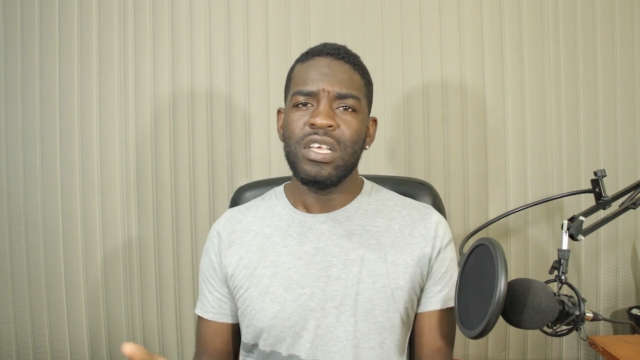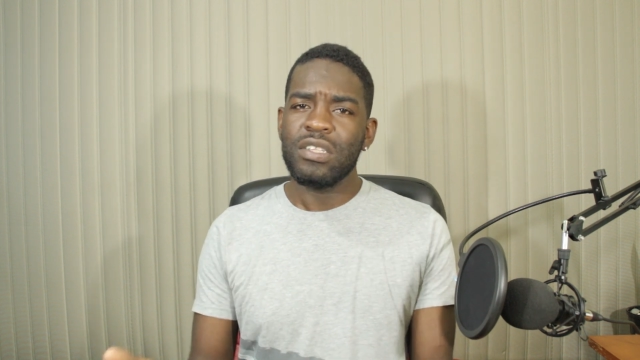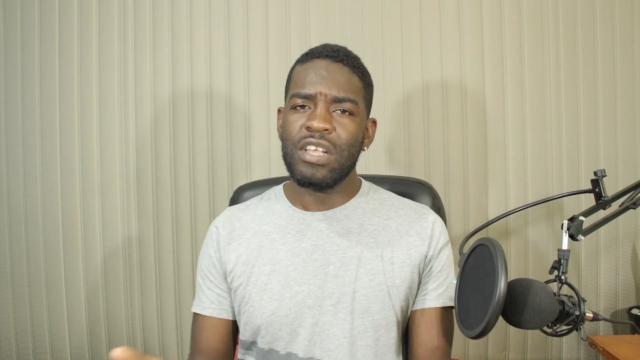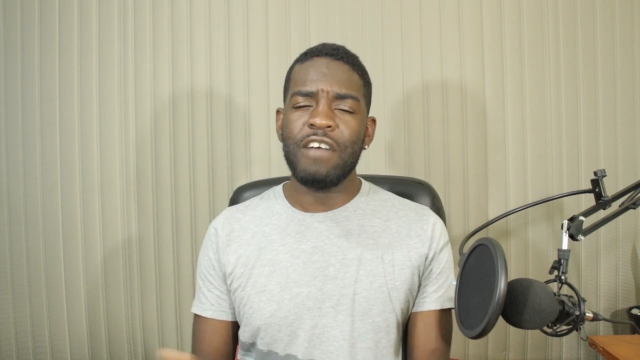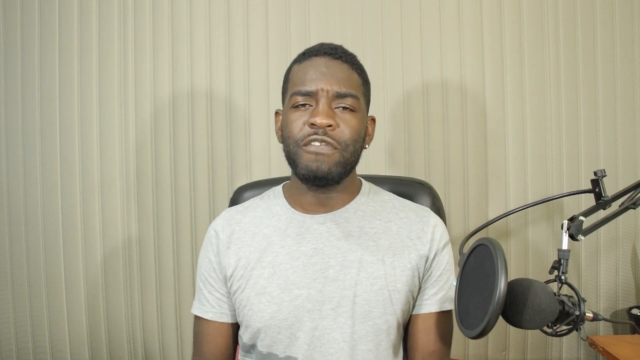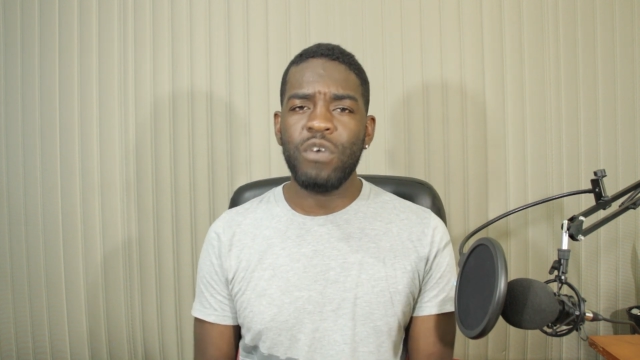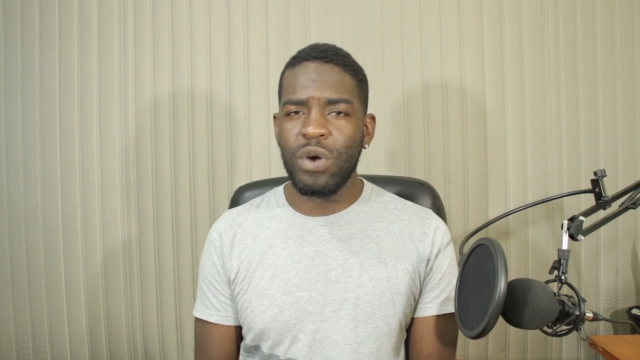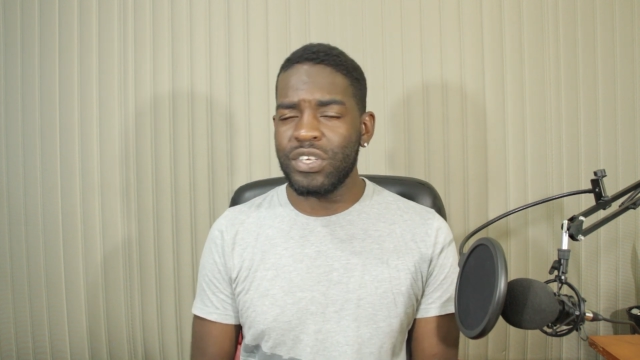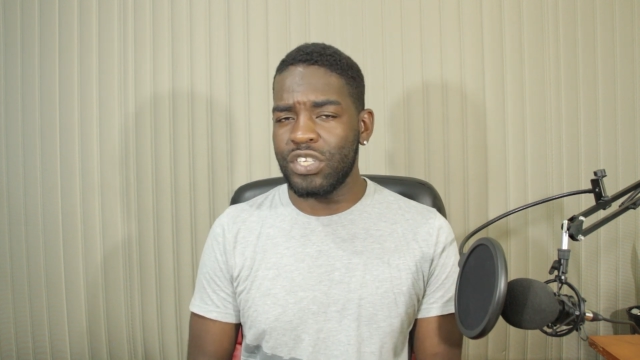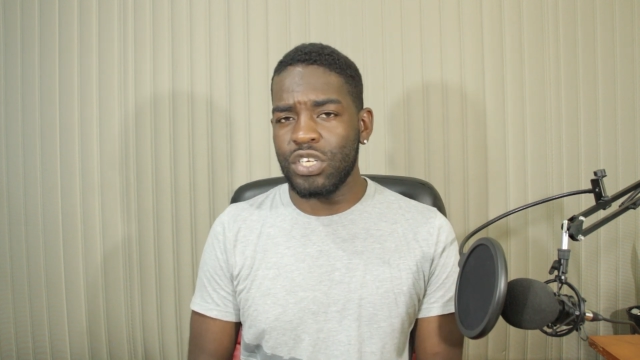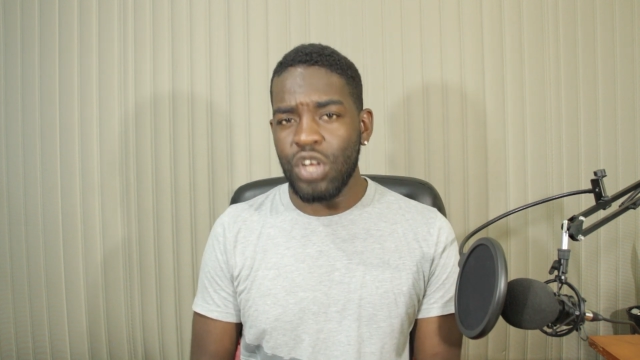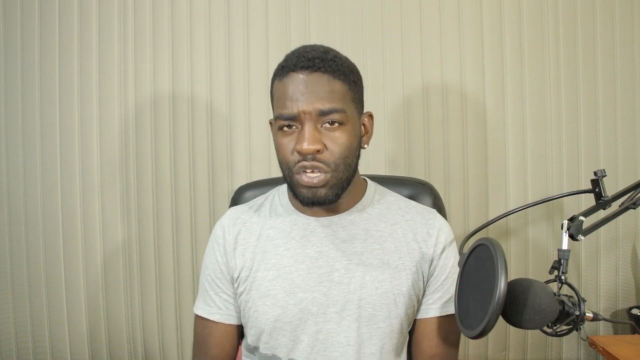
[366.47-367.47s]
So of
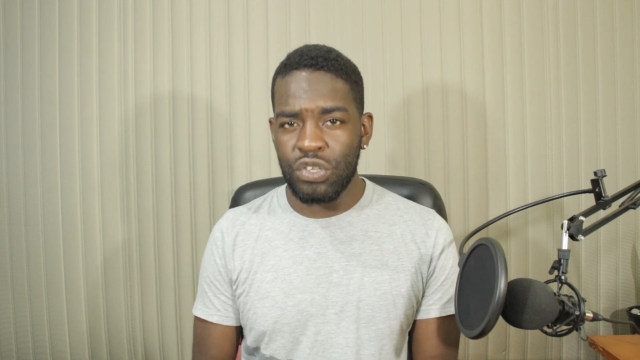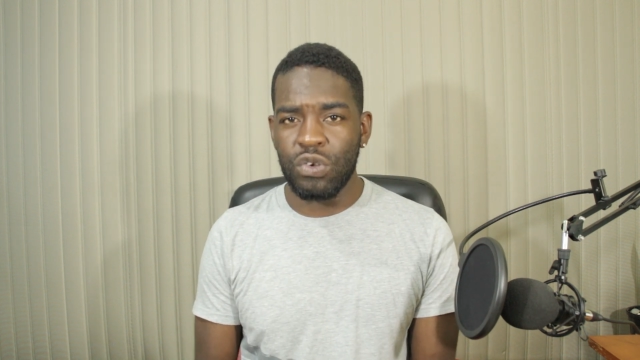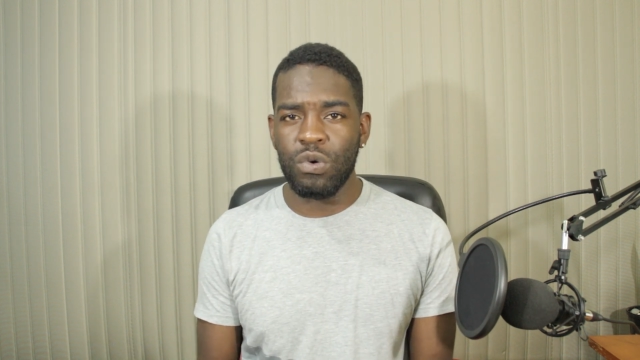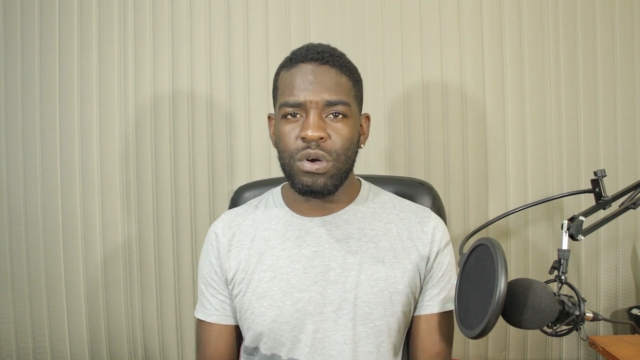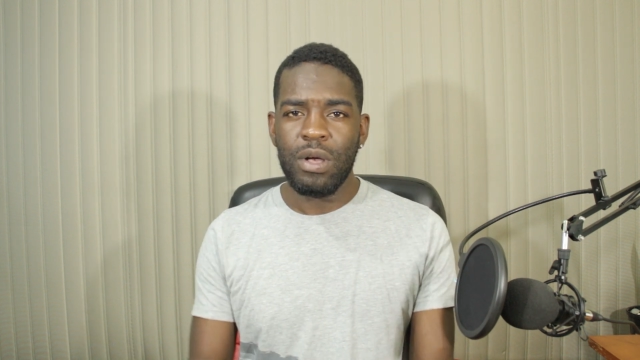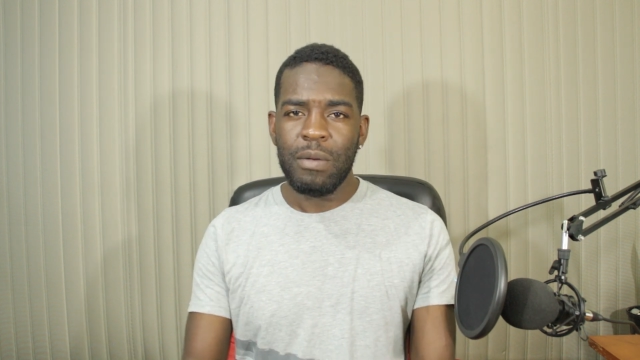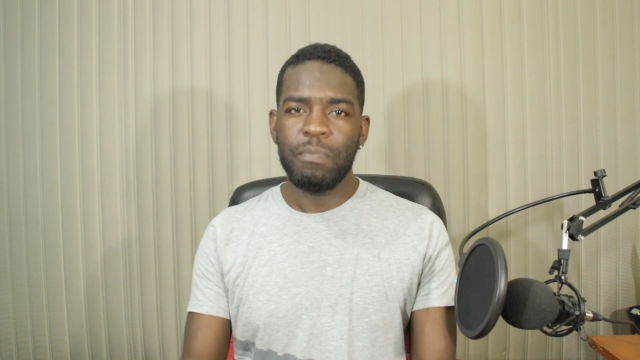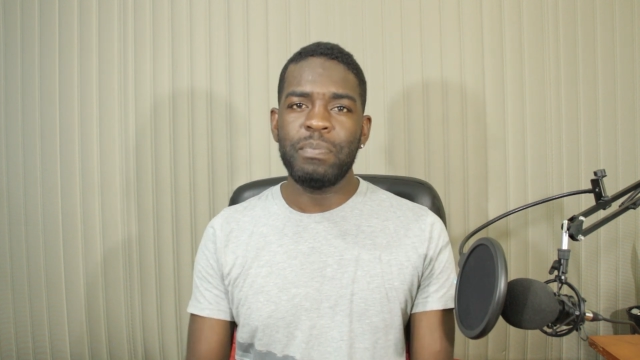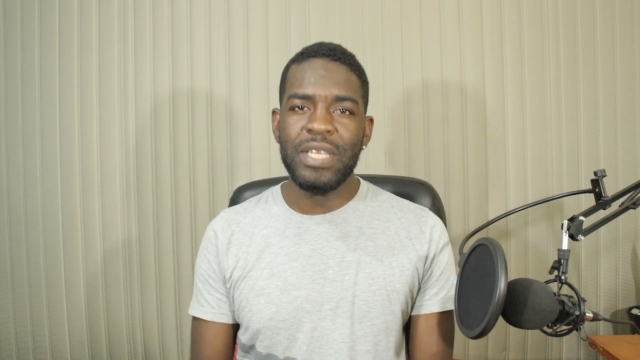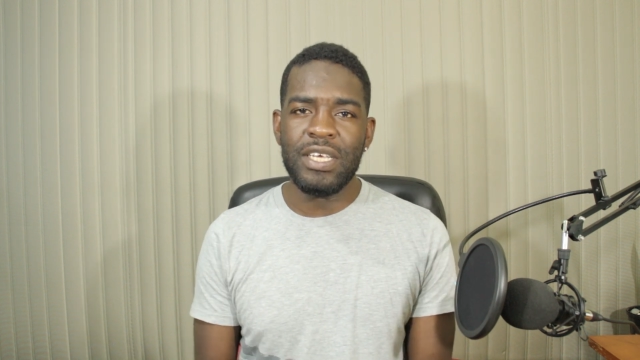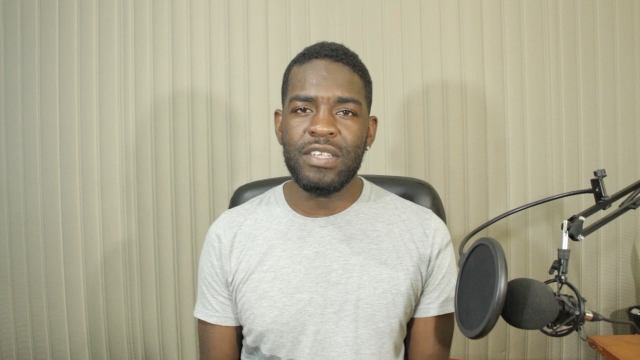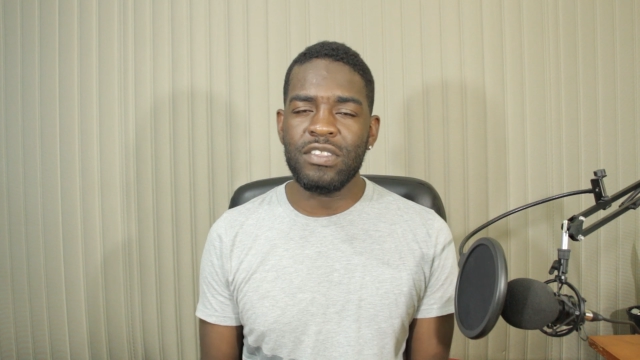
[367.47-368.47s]
course, you don't know,
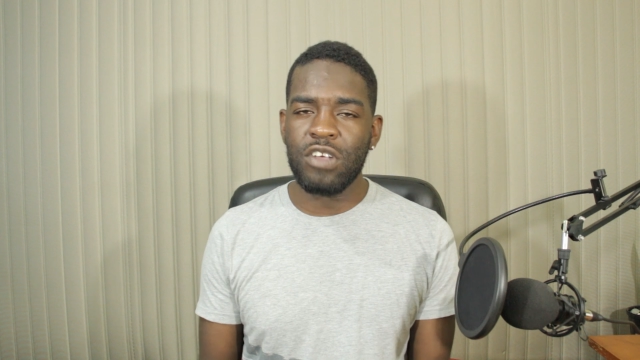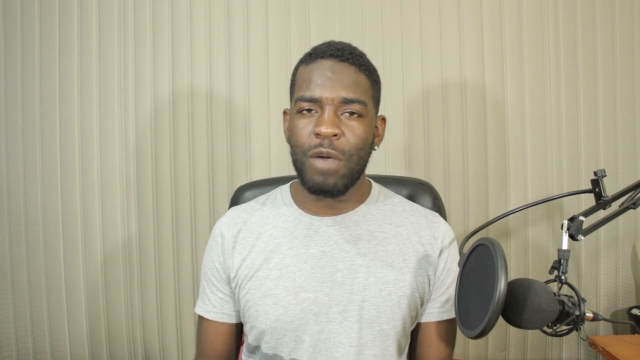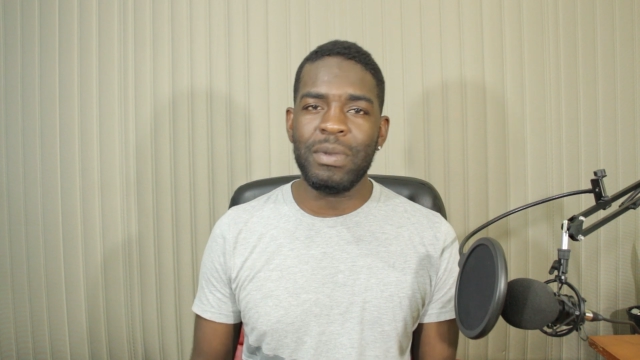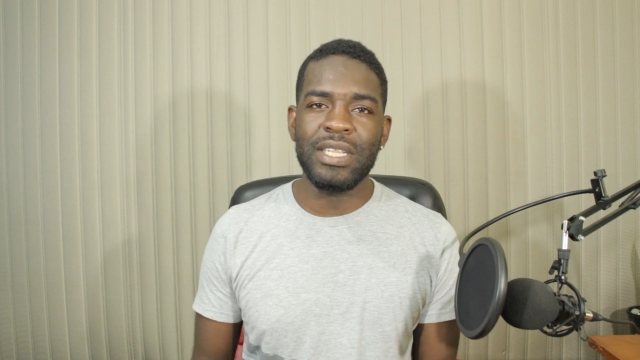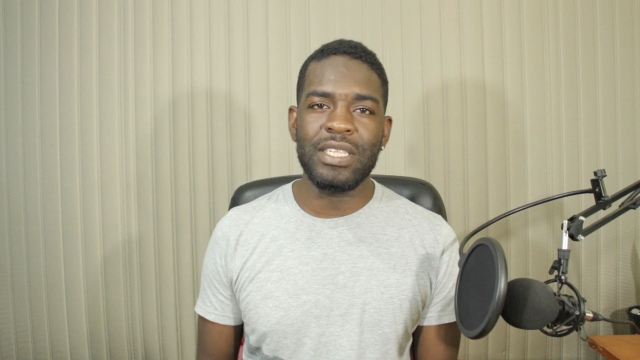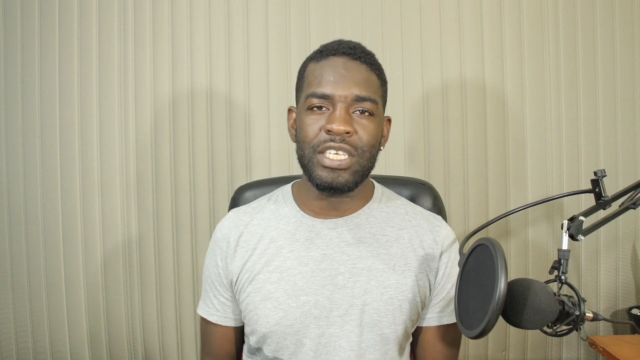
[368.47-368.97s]
please comment